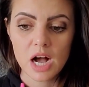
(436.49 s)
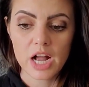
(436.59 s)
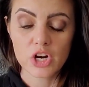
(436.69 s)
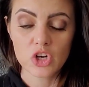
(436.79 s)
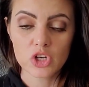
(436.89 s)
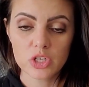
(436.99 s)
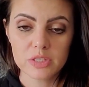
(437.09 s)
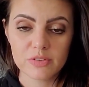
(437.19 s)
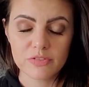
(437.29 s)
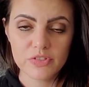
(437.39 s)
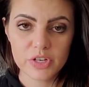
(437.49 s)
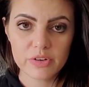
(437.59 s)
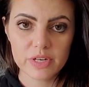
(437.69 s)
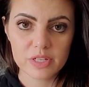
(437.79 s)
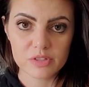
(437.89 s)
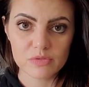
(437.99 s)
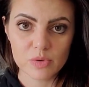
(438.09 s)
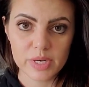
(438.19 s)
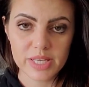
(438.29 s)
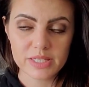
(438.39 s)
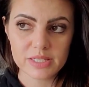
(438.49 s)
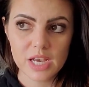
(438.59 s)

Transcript: I heard the fear in his voice.